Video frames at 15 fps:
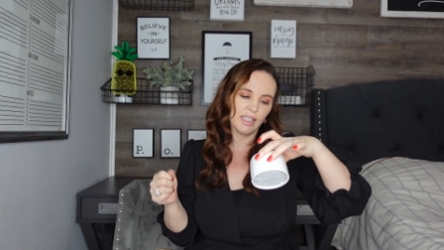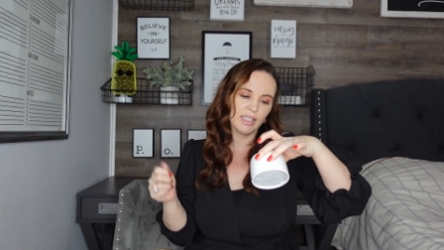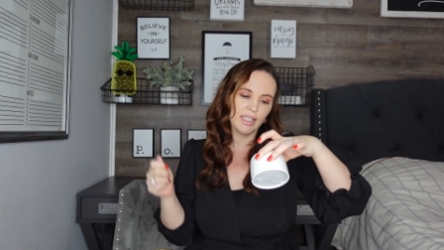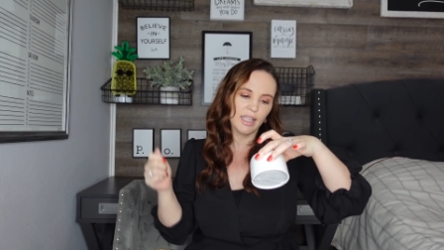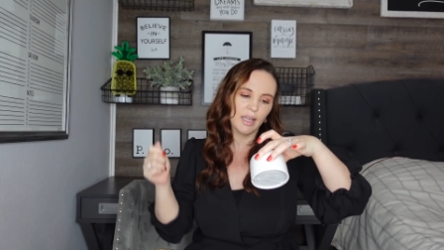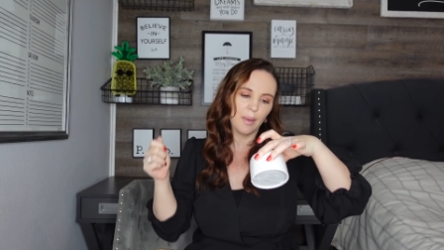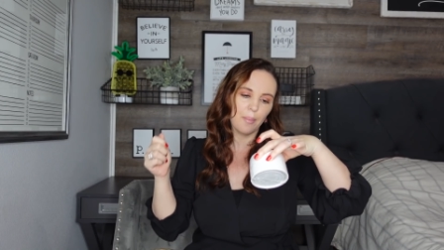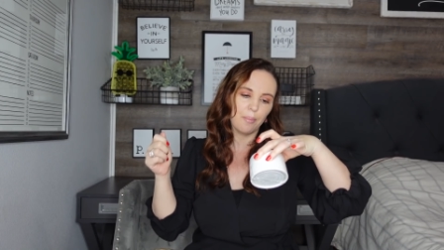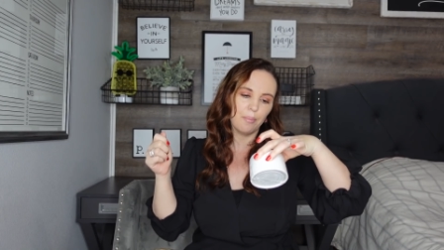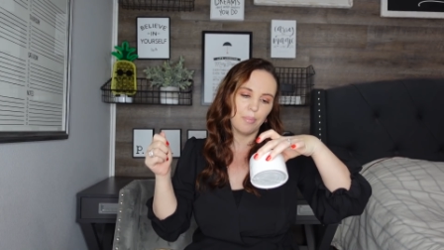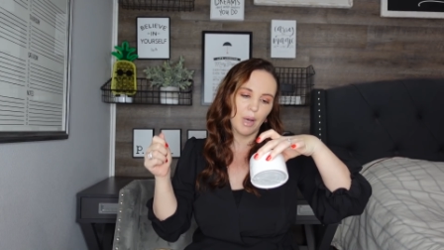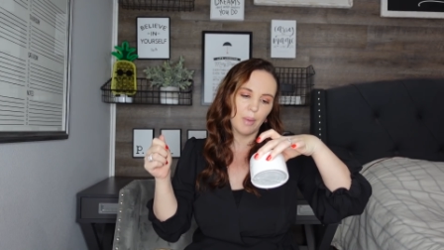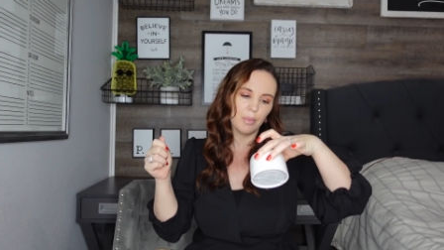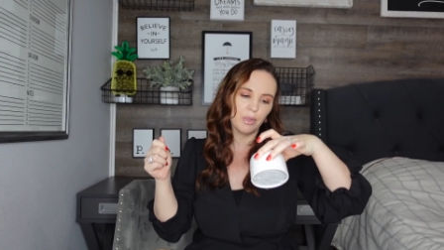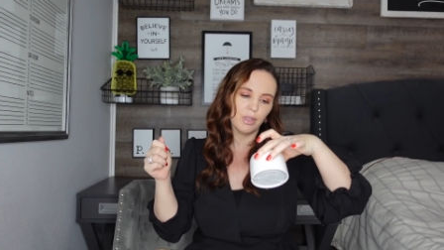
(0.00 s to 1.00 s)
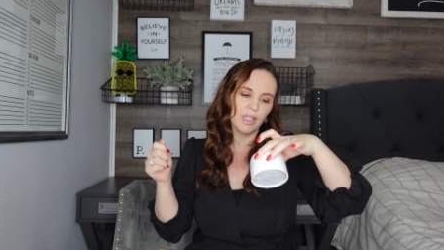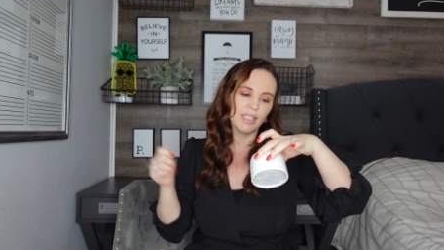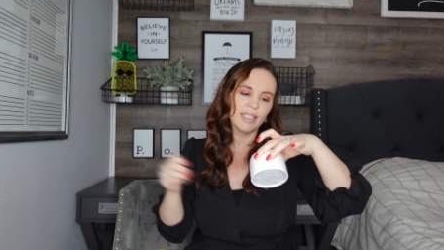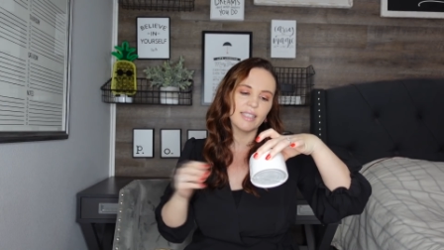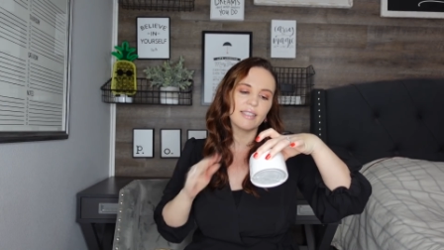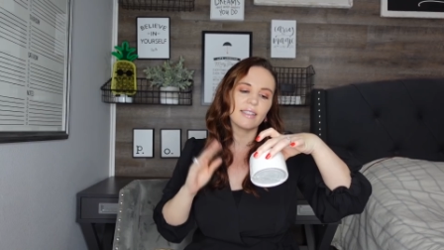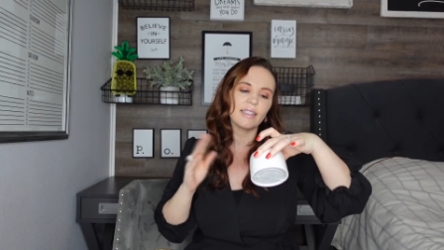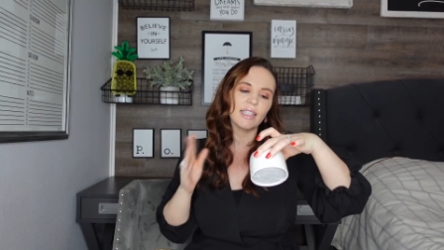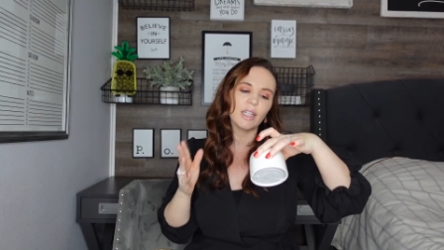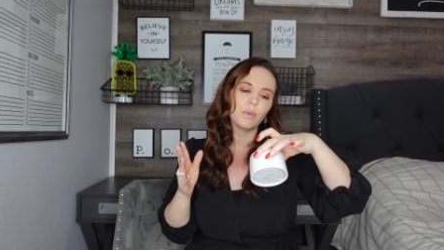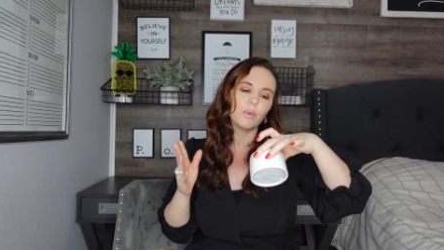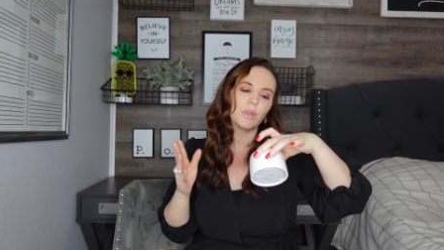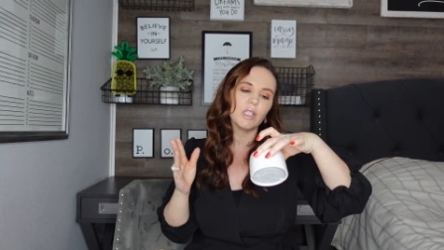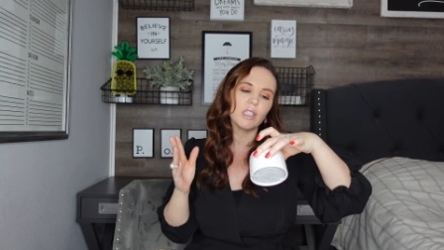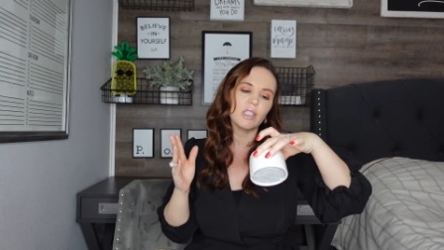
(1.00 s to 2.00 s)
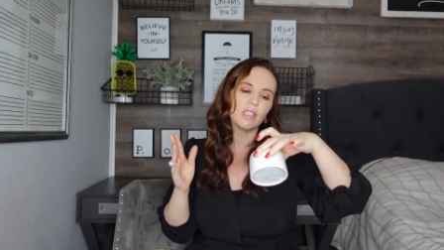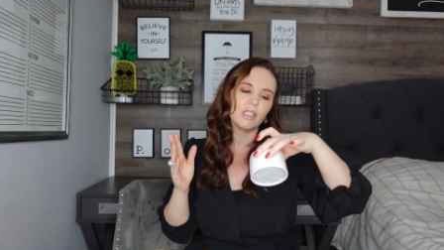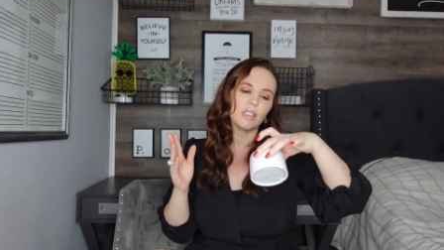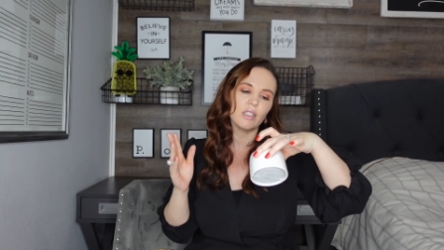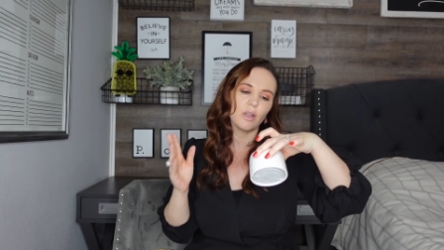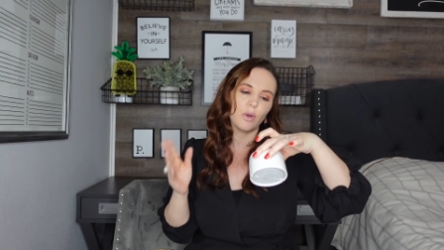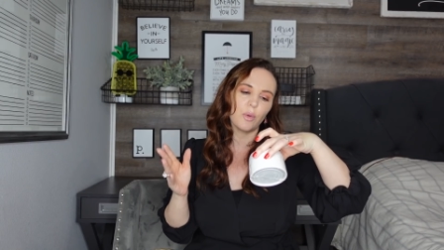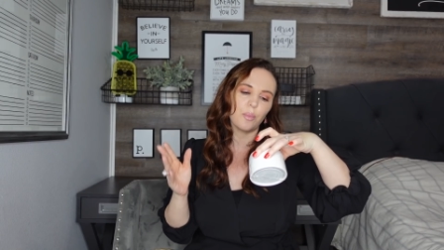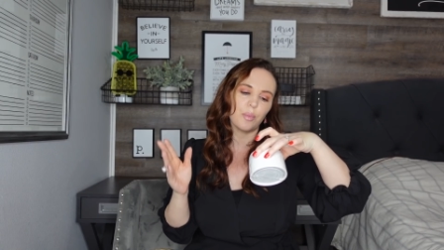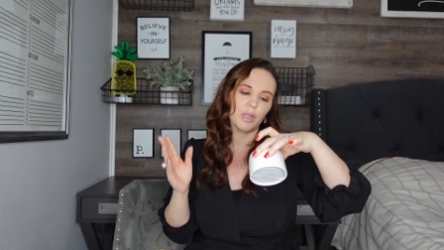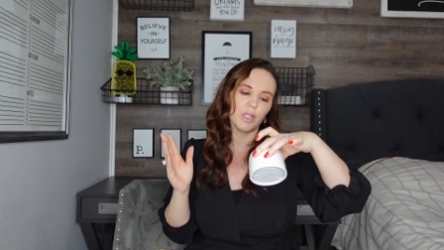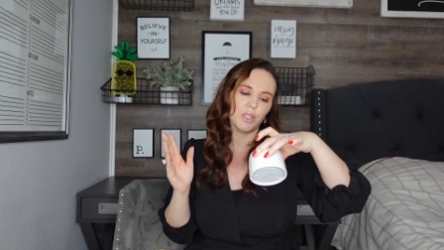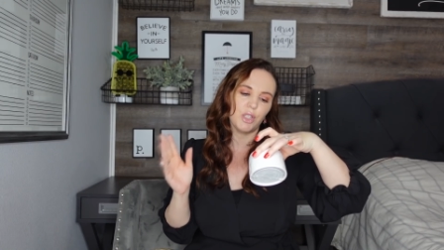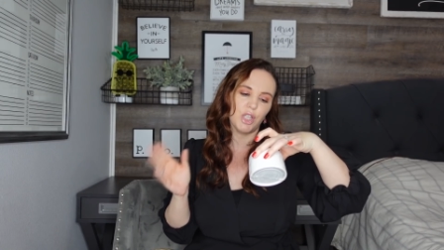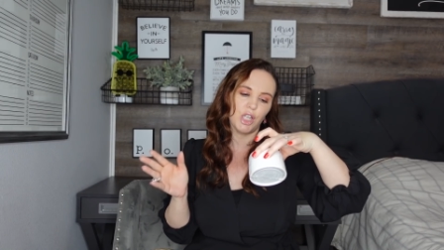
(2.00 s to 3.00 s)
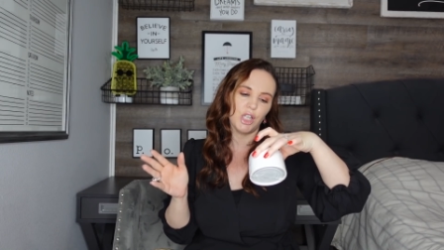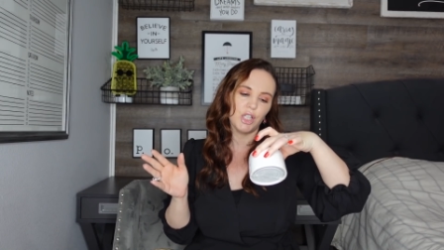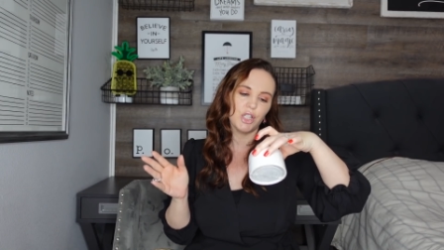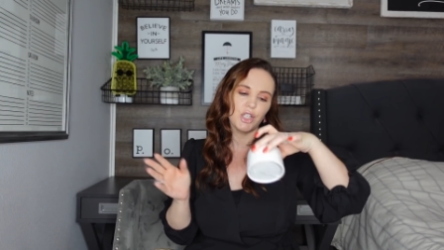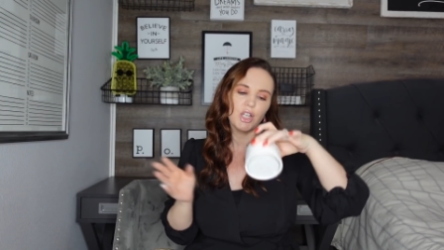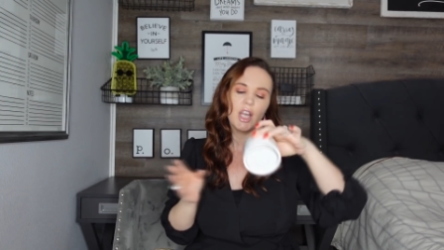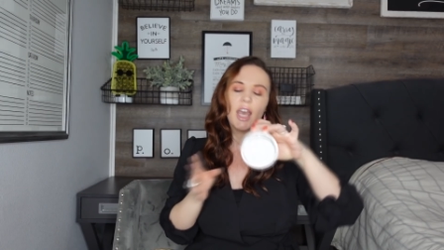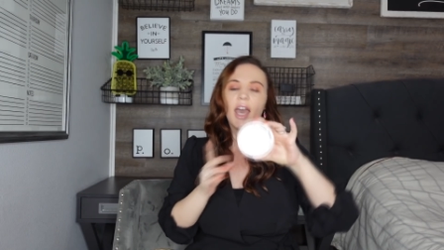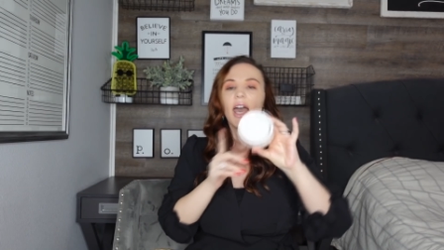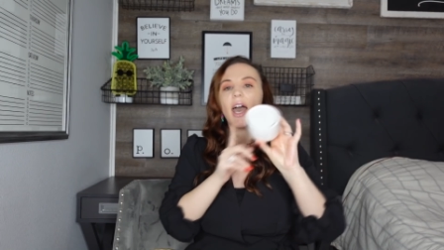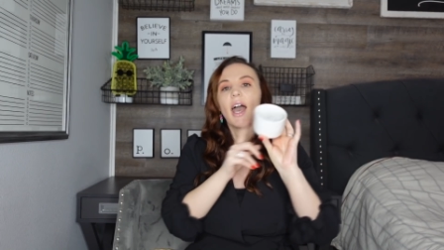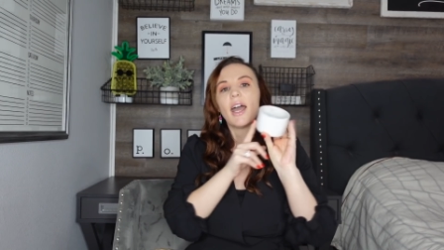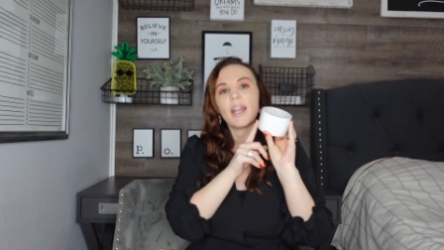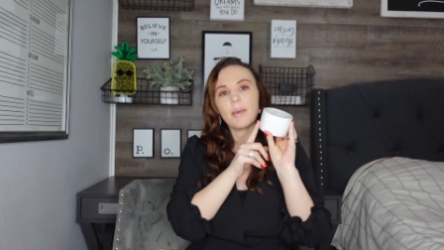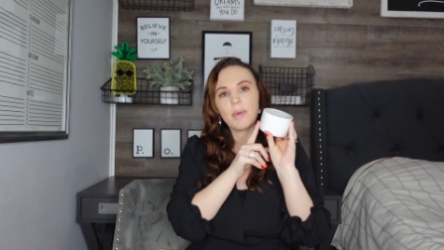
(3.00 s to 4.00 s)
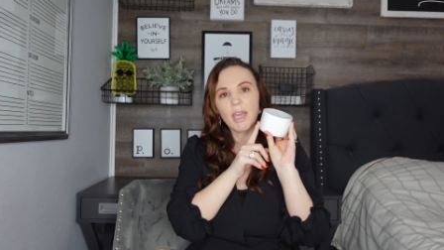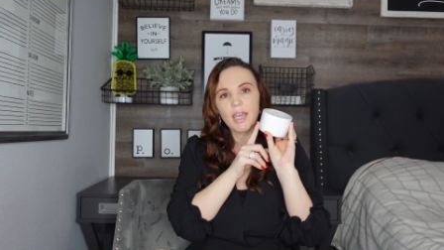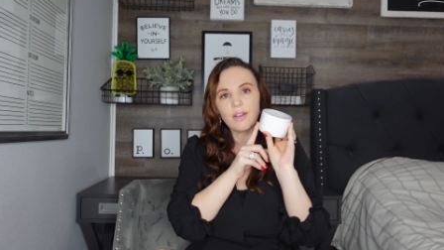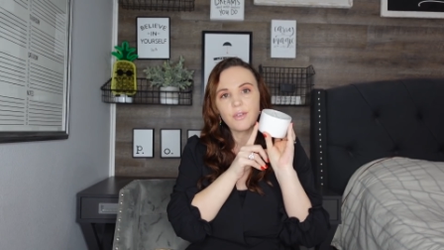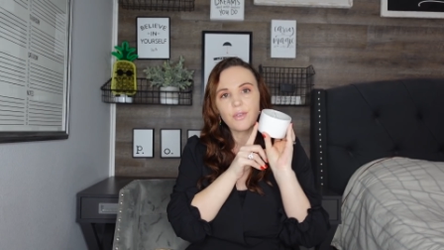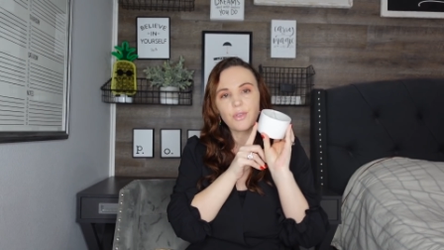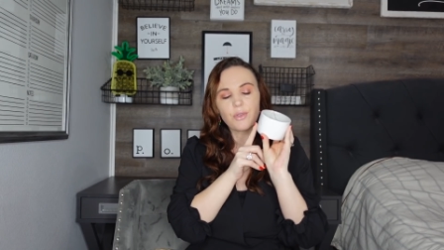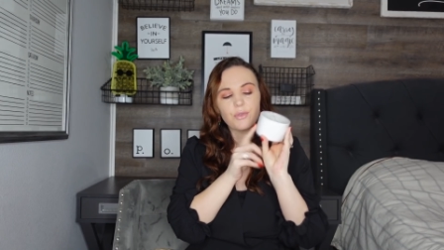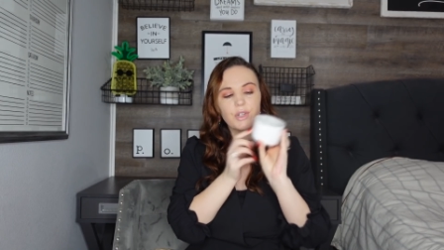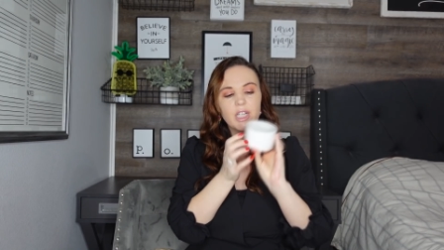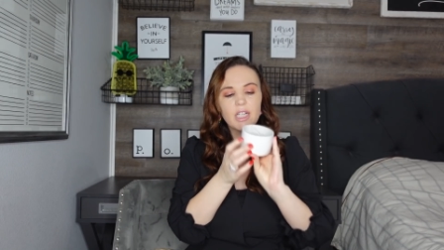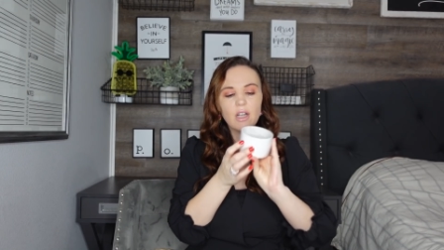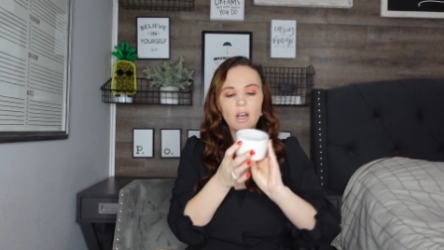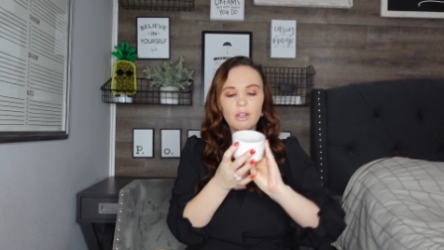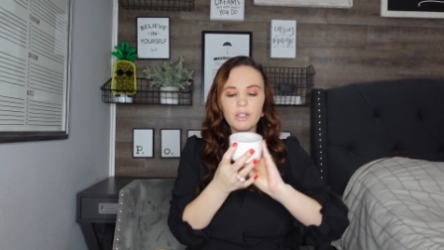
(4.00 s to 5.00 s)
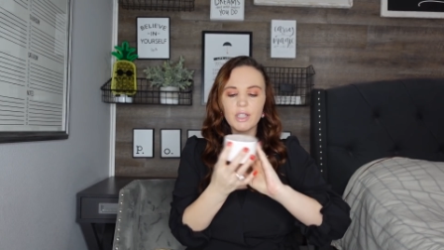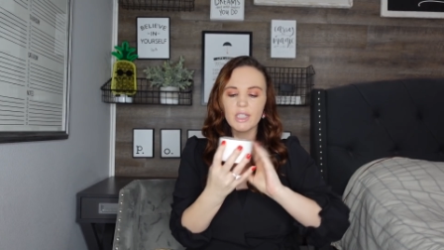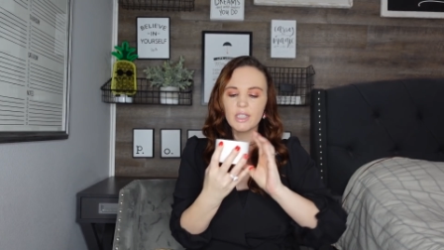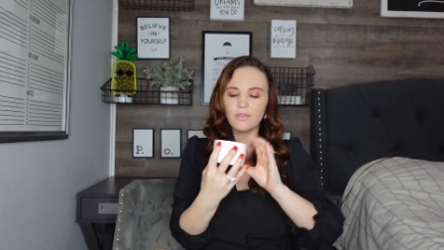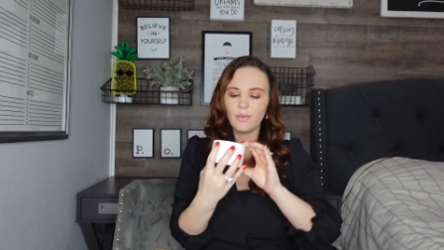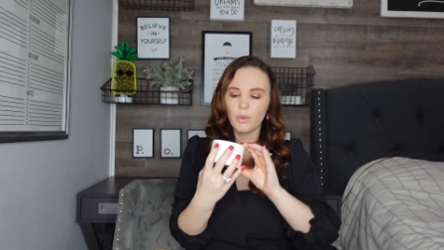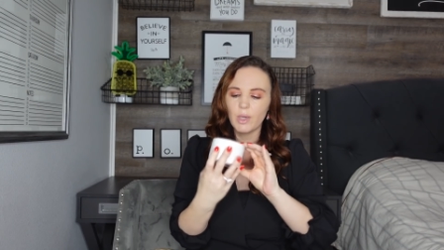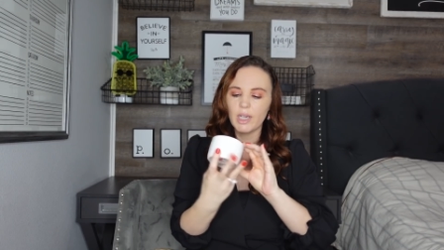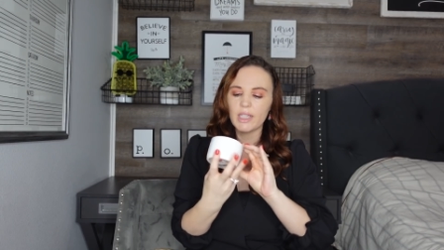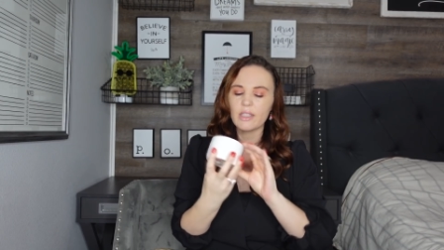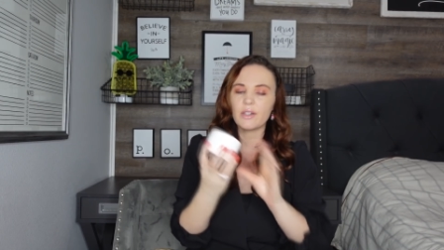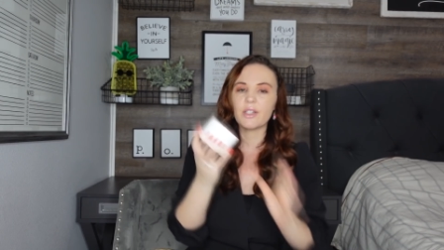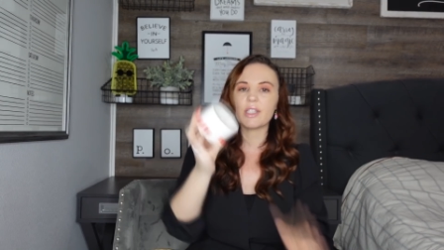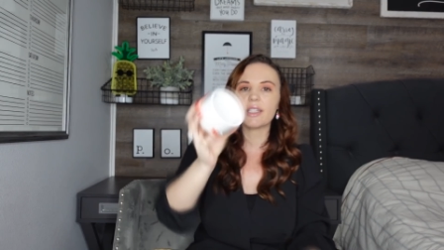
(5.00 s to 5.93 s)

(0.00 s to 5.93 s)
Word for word: It's like a bubble. It says liquid soap dish, and I paid $3 for it, so I